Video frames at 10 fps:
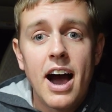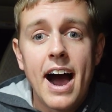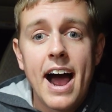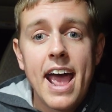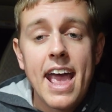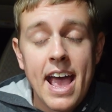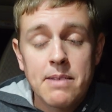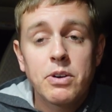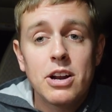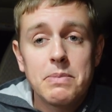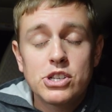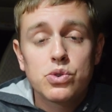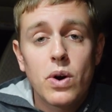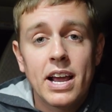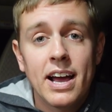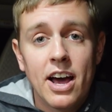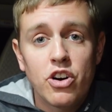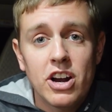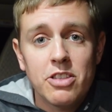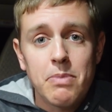I am going to be storing it
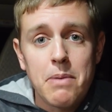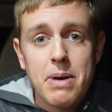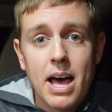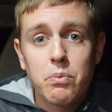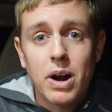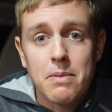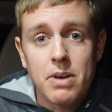underneath my bed when I'm